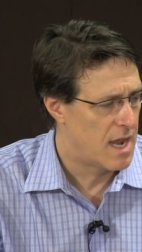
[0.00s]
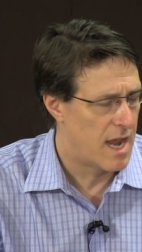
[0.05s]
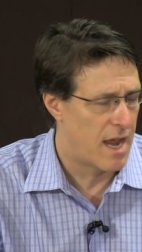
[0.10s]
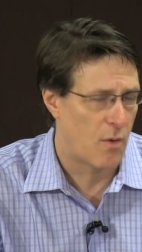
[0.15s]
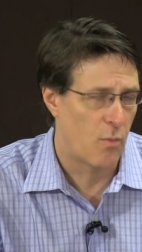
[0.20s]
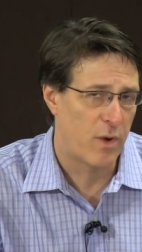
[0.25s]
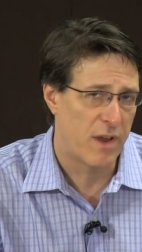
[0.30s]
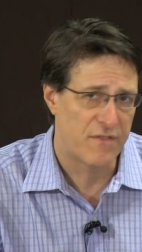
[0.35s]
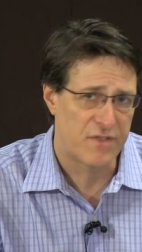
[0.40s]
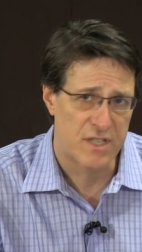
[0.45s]

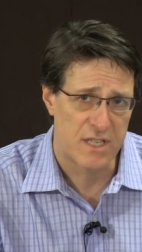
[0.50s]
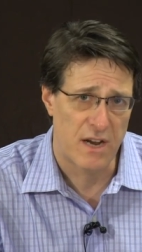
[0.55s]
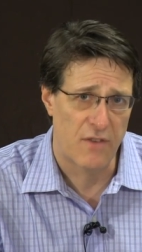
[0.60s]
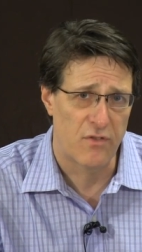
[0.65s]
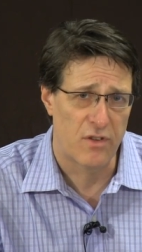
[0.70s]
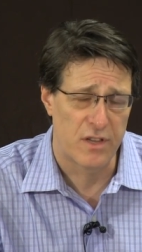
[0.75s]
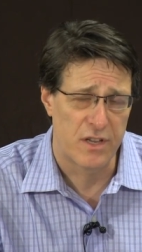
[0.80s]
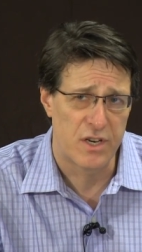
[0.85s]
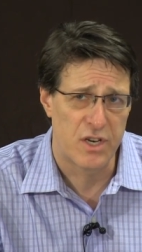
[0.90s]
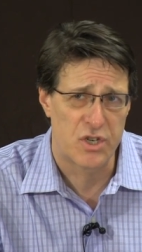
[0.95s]
And we have
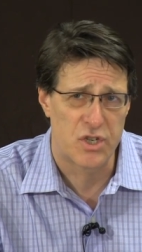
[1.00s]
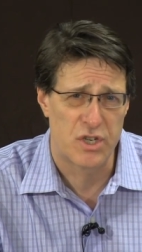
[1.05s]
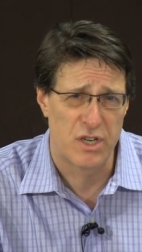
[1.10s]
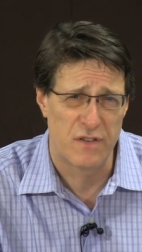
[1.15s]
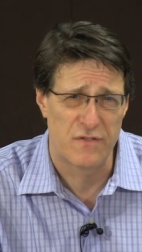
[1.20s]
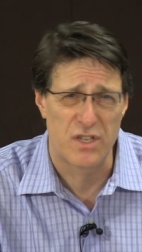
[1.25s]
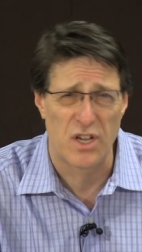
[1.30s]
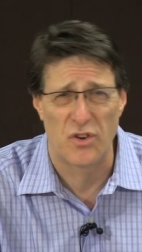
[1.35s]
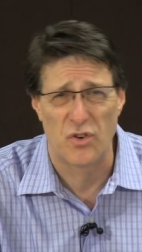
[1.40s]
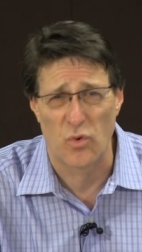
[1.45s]
several
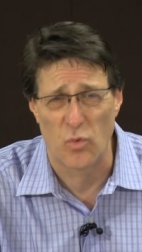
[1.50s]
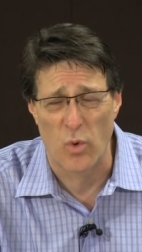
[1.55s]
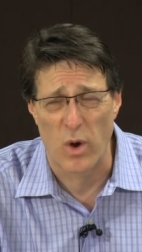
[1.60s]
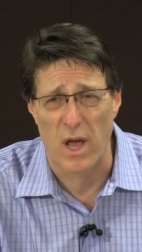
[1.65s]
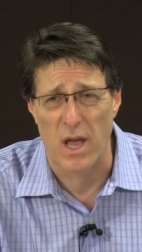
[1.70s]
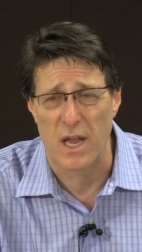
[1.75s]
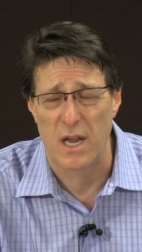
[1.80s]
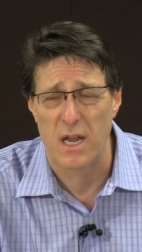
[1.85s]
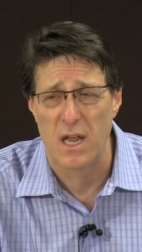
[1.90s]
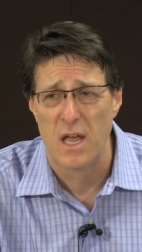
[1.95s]
initiatives
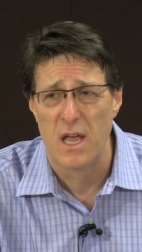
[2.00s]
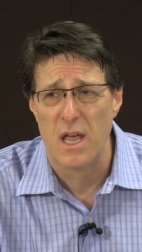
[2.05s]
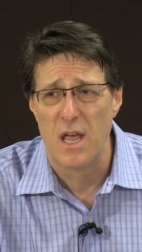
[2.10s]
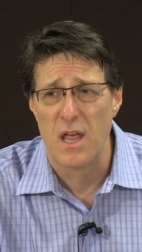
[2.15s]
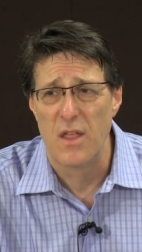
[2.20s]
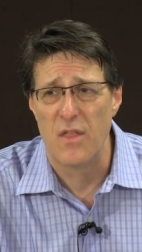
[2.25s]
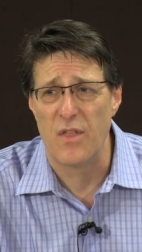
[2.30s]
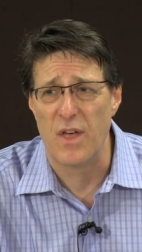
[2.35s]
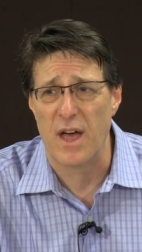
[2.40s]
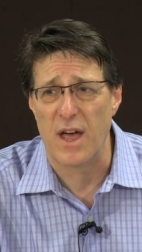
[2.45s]
underway
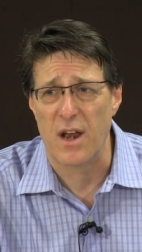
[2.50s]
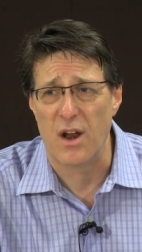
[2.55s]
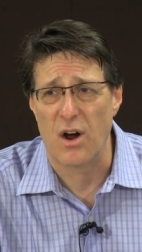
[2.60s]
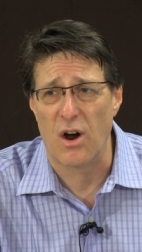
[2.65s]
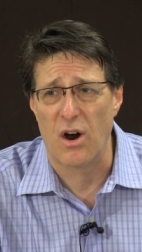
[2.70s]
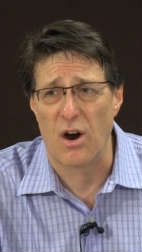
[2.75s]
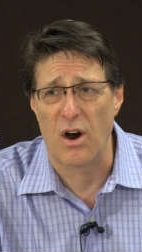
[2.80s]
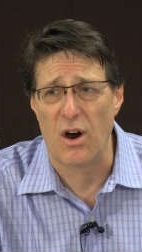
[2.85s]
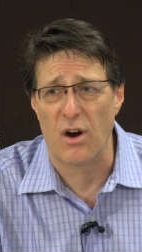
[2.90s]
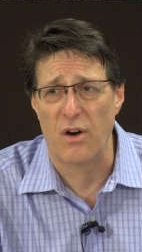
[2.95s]
that
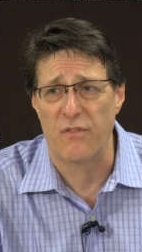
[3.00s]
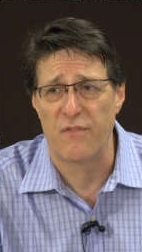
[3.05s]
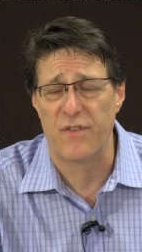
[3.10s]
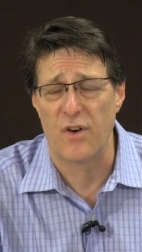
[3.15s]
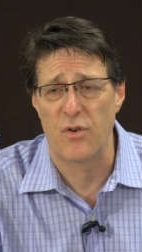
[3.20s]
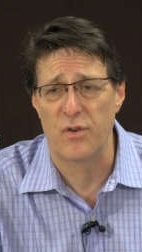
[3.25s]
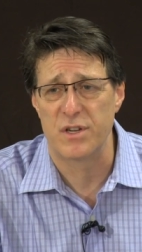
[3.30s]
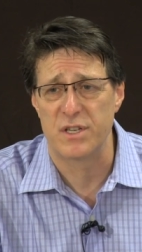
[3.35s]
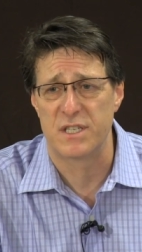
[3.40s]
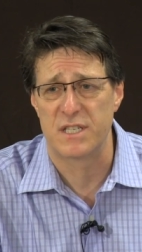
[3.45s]
are
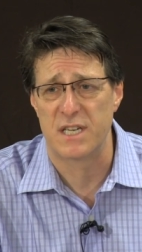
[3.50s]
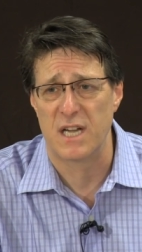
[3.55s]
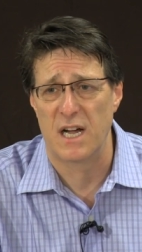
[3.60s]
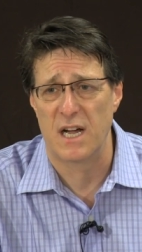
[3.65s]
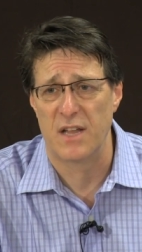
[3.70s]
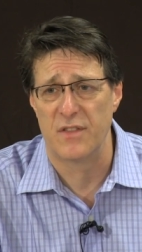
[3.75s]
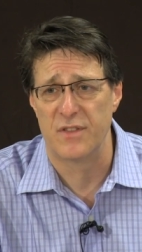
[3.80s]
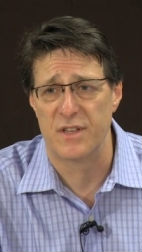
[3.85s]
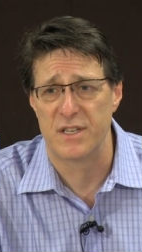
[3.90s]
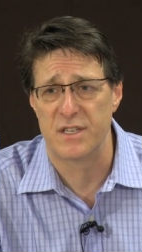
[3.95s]
focused
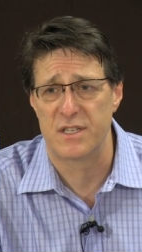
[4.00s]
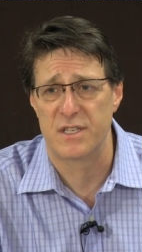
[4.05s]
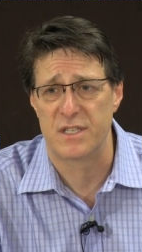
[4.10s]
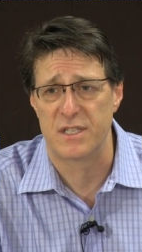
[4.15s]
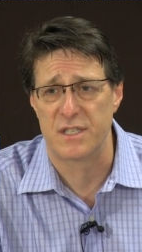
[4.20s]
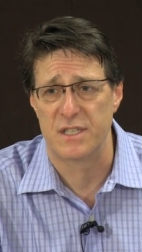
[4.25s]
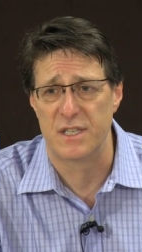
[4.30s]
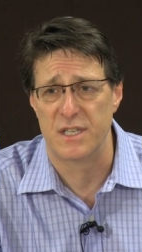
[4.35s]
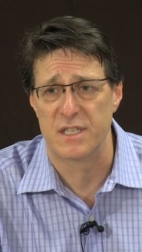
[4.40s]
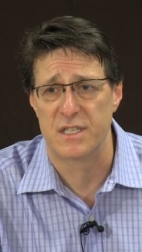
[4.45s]
on
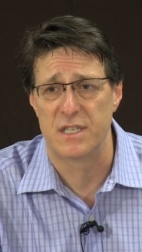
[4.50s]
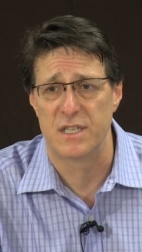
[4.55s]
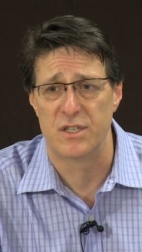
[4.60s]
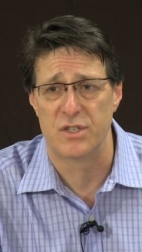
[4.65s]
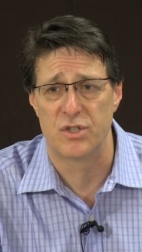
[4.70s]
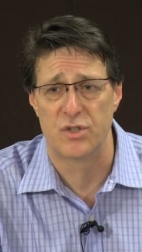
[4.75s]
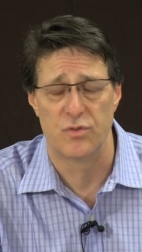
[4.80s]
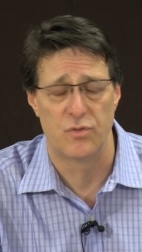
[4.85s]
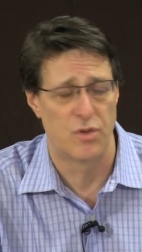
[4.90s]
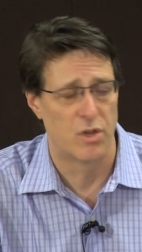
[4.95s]
this, this
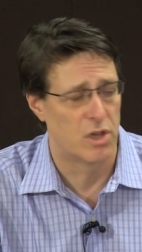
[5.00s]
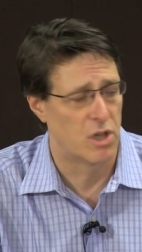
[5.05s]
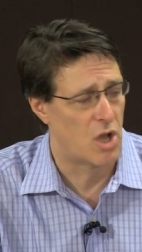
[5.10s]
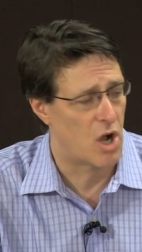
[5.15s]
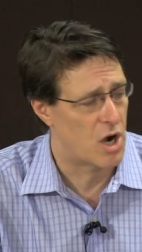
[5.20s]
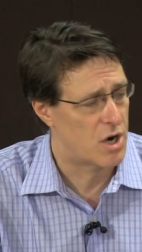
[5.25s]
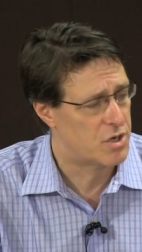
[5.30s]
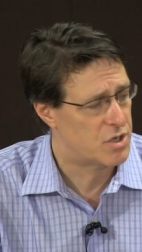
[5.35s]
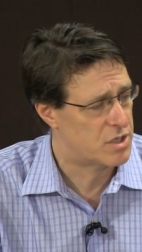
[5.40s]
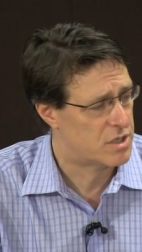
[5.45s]
issue, the
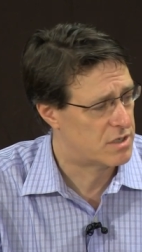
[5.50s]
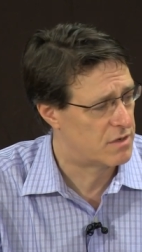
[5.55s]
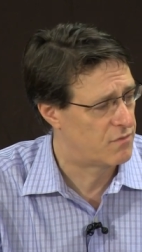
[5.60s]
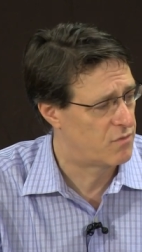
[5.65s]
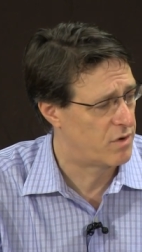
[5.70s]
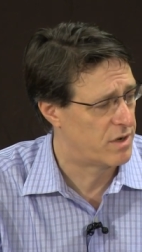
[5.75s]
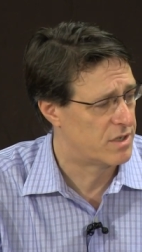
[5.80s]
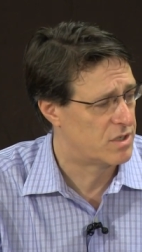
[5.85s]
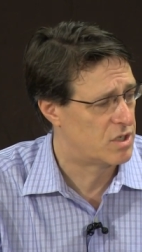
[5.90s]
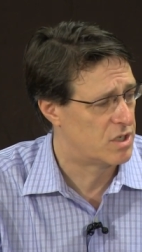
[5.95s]
largest of
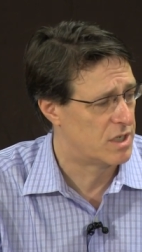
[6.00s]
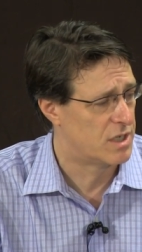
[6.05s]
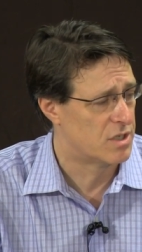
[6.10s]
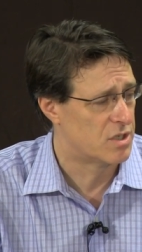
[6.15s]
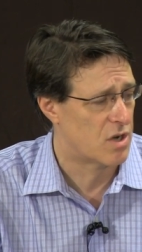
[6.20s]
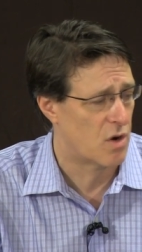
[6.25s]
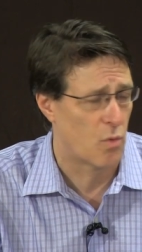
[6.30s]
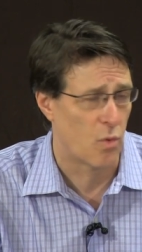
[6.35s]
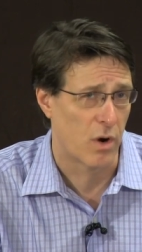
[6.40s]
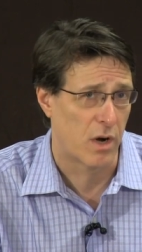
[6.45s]
which
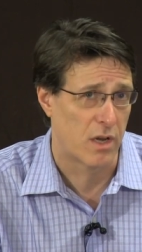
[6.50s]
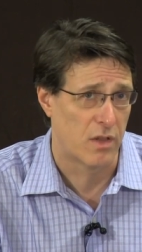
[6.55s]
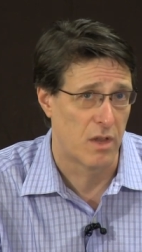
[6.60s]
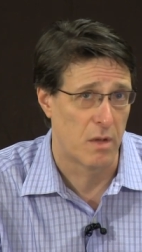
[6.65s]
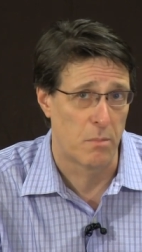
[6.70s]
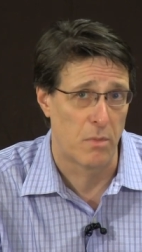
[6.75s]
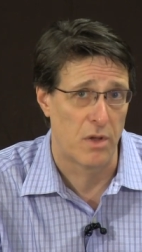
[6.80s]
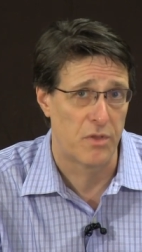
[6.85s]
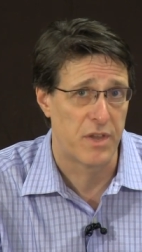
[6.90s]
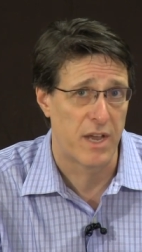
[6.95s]
is our work in
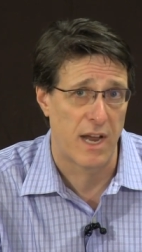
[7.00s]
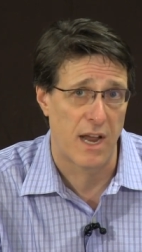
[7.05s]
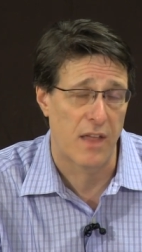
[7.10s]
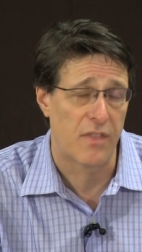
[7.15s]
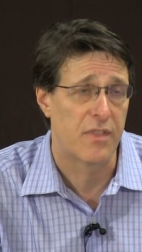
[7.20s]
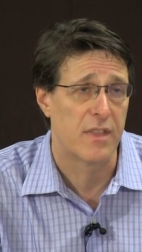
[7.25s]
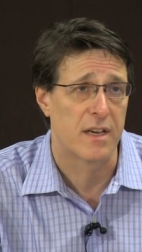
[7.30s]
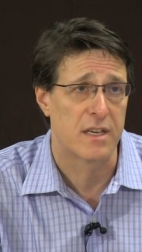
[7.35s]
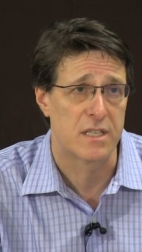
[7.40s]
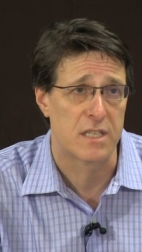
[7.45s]
the
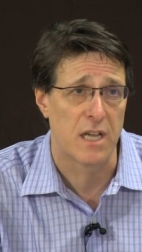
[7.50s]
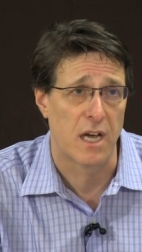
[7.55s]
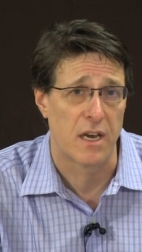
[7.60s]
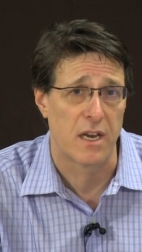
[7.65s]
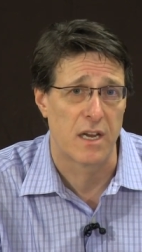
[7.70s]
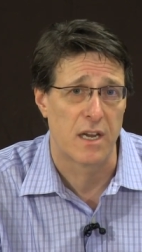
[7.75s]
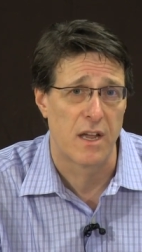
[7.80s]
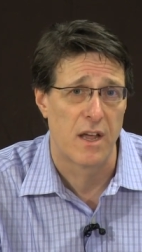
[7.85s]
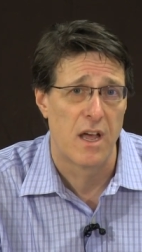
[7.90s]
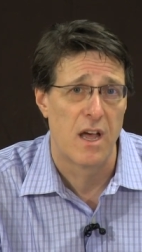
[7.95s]
multi-ethnic study